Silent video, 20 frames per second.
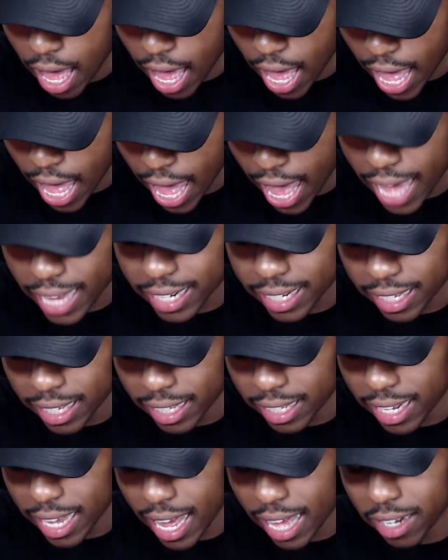I
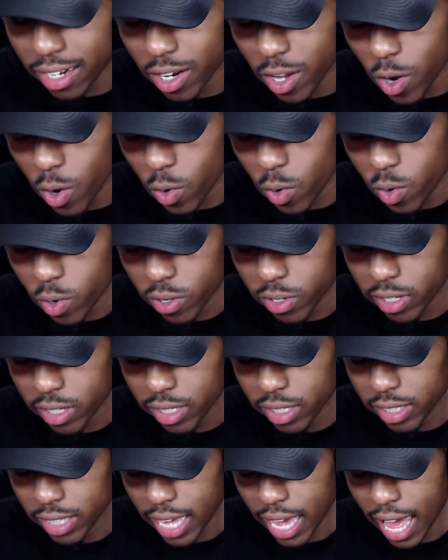did not know
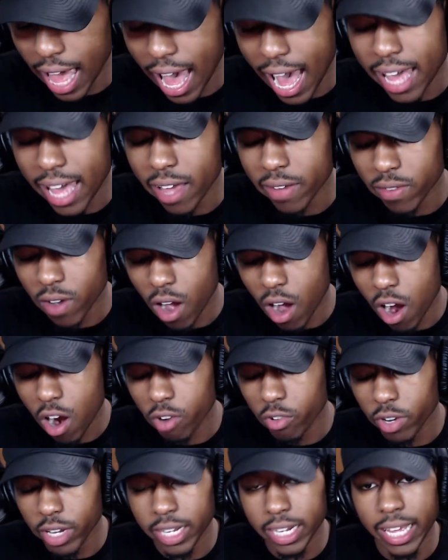that I have
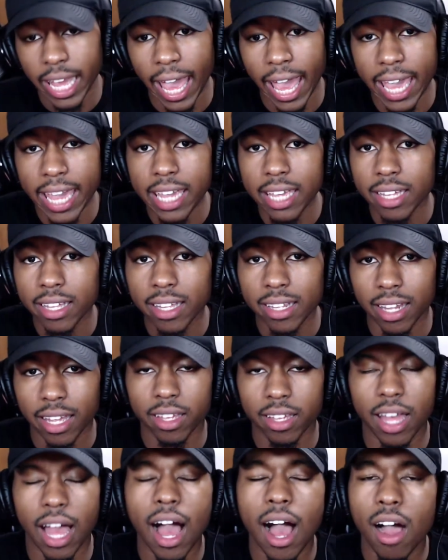already
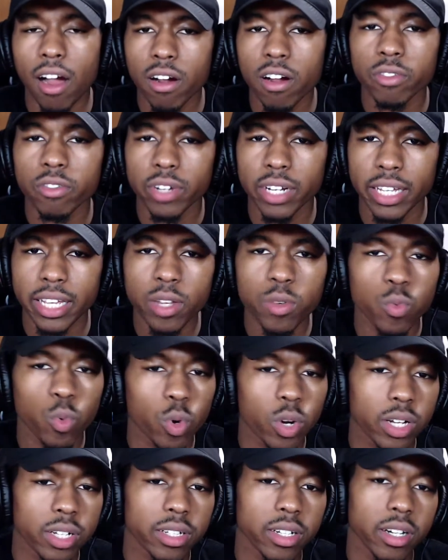eaten
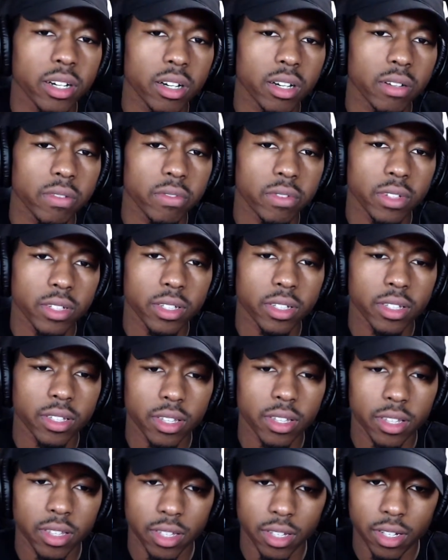one of
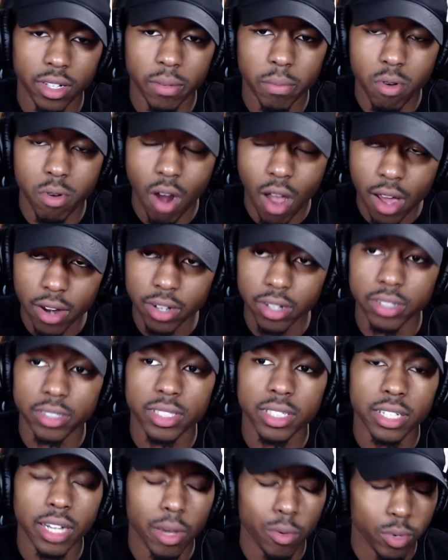the products.
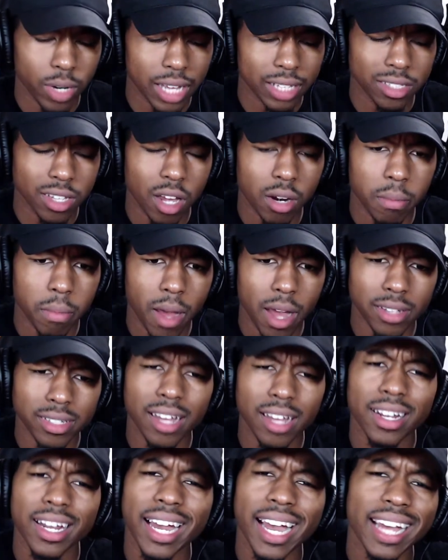And then when I saw the box,
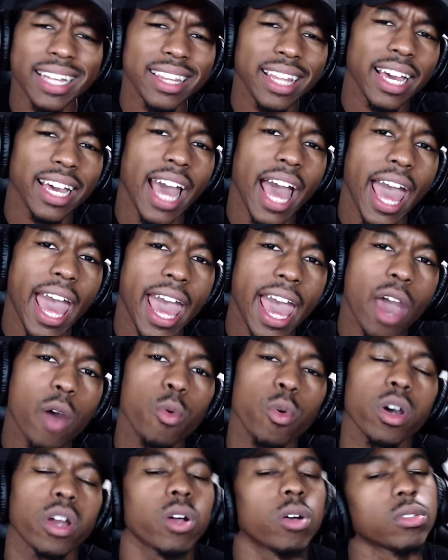I was like, I think I had
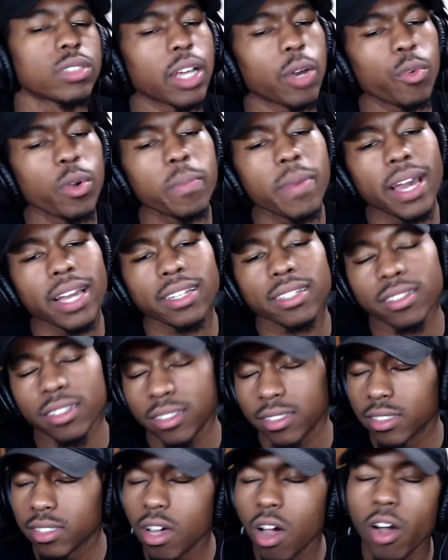one of those. And I went back
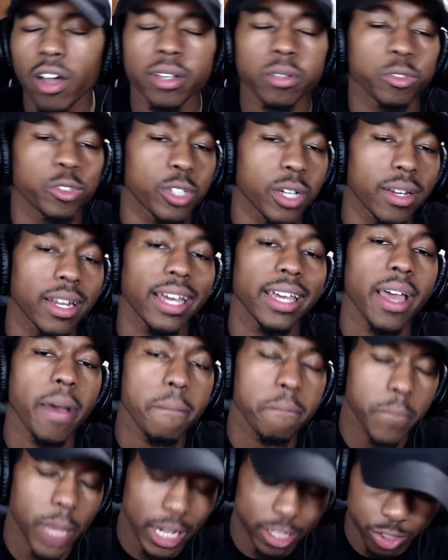and saw it and was like,
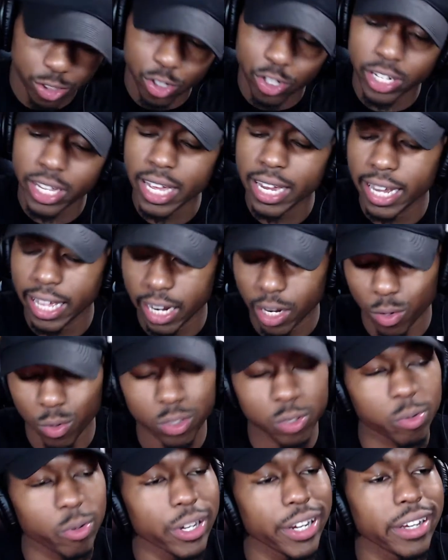yep, I sure did. And it
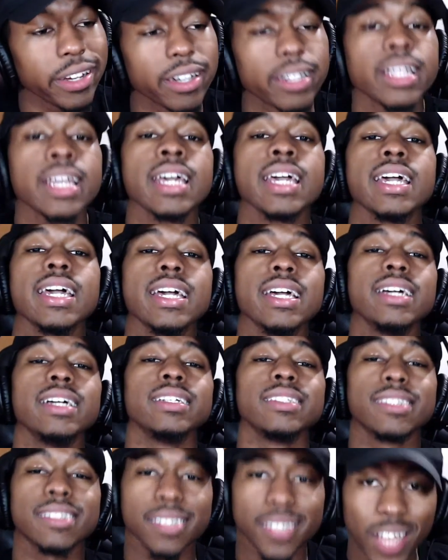was pretty good.
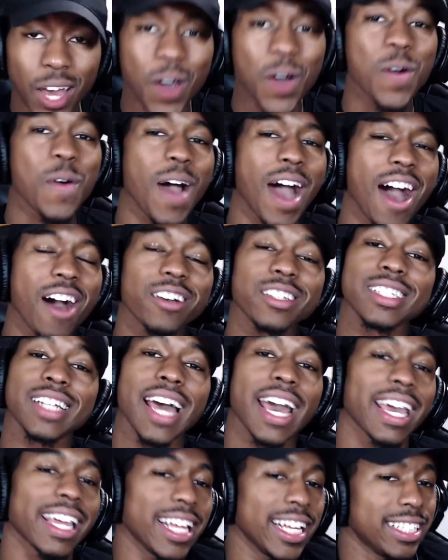So I was
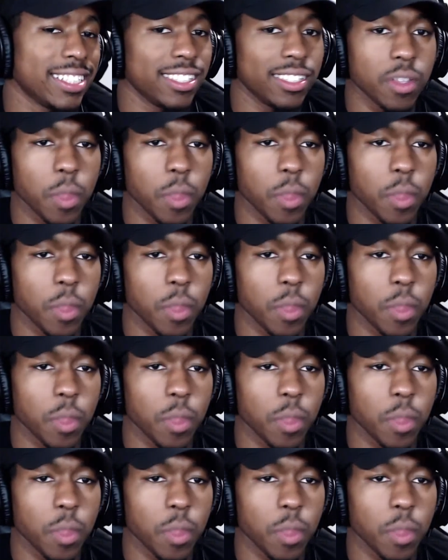like,